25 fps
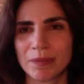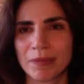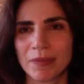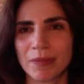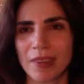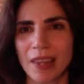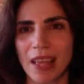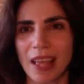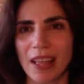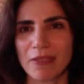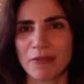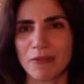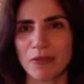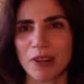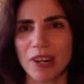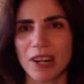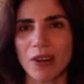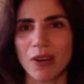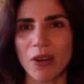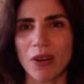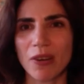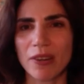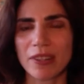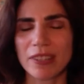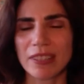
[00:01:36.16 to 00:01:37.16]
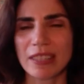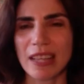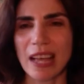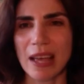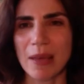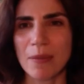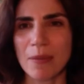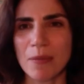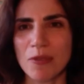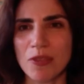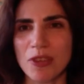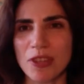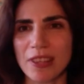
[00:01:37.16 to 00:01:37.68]
And for a long
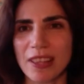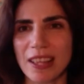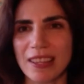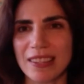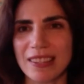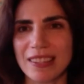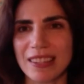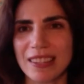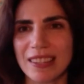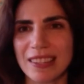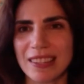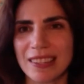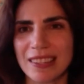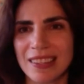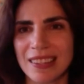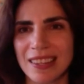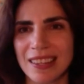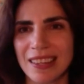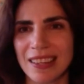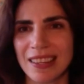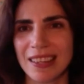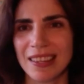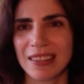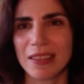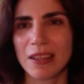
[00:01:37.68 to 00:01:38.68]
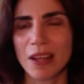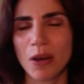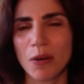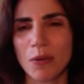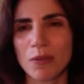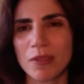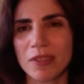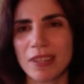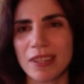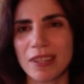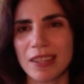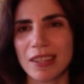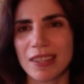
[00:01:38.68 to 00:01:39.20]
time, she doesn't
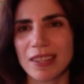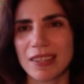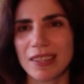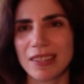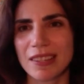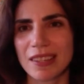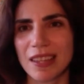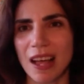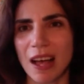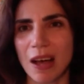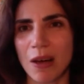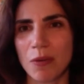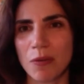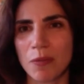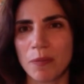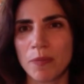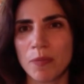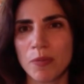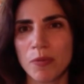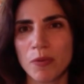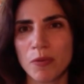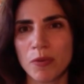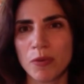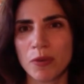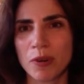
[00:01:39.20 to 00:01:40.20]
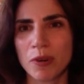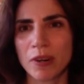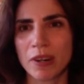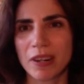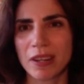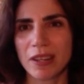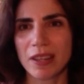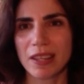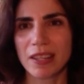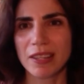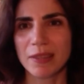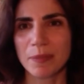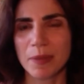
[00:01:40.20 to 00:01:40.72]
notice how poor
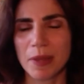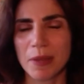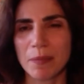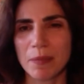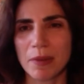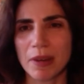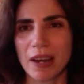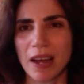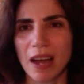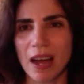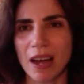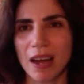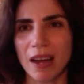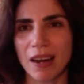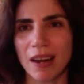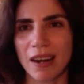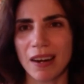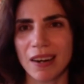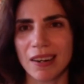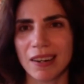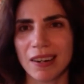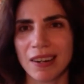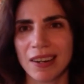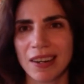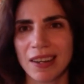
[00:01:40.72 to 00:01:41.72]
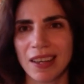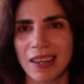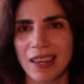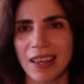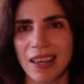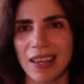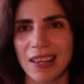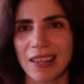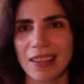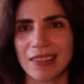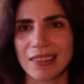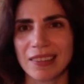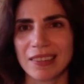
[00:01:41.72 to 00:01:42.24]
these people are
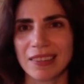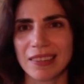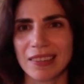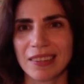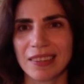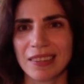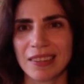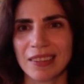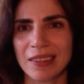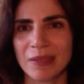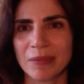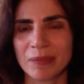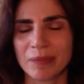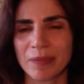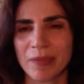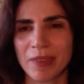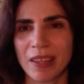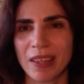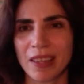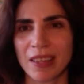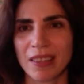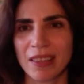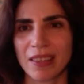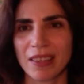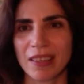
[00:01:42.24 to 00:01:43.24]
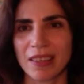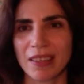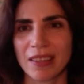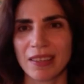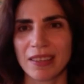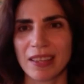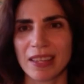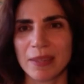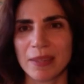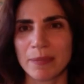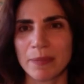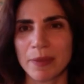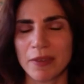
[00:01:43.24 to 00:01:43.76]
and the
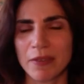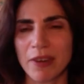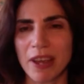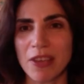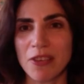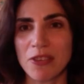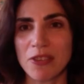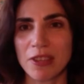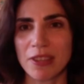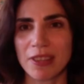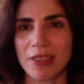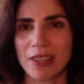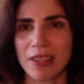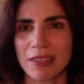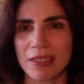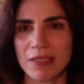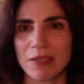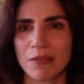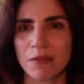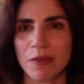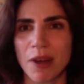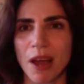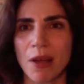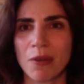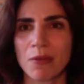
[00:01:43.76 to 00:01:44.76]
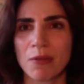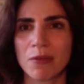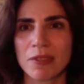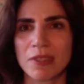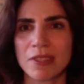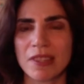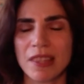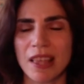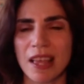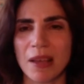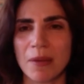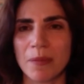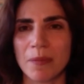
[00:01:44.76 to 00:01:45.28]
desperation that surrounds
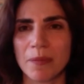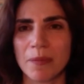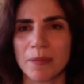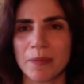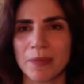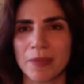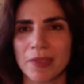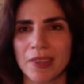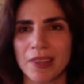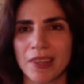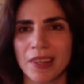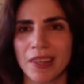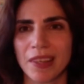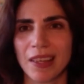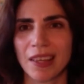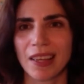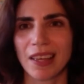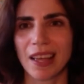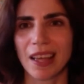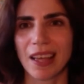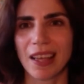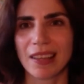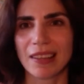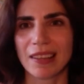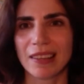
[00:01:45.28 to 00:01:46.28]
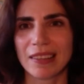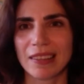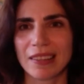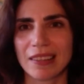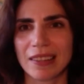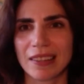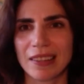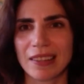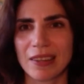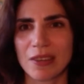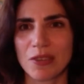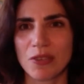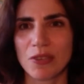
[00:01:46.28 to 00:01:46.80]
them. And
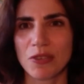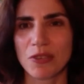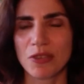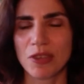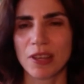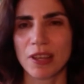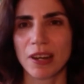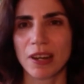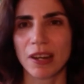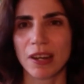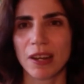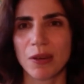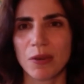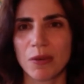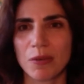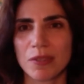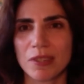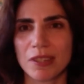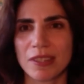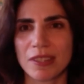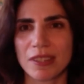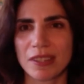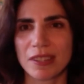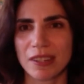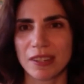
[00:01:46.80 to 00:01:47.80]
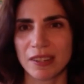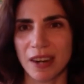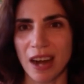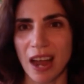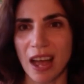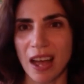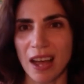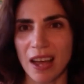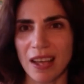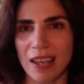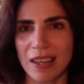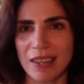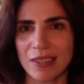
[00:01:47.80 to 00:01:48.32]
she closes her
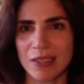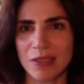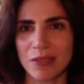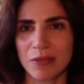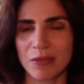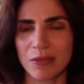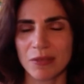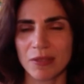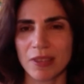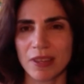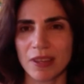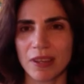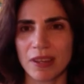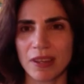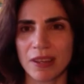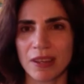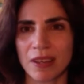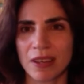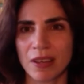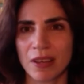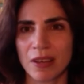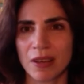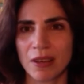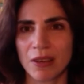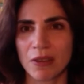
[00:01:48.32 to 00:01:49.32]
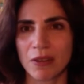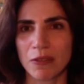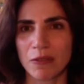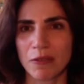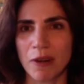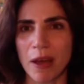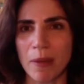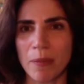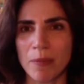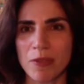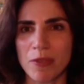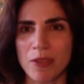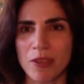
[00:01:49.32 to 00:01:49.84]
eyes to the
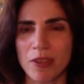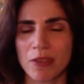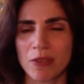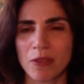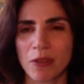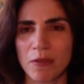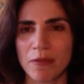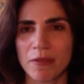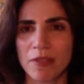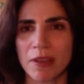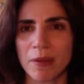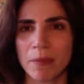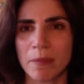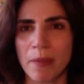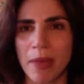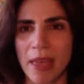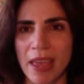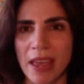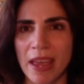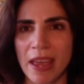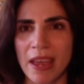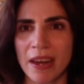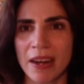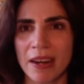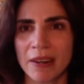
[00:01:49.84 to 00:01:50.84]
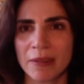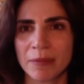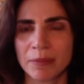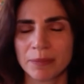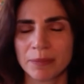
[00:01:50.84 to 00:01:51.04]
corruption of the mayor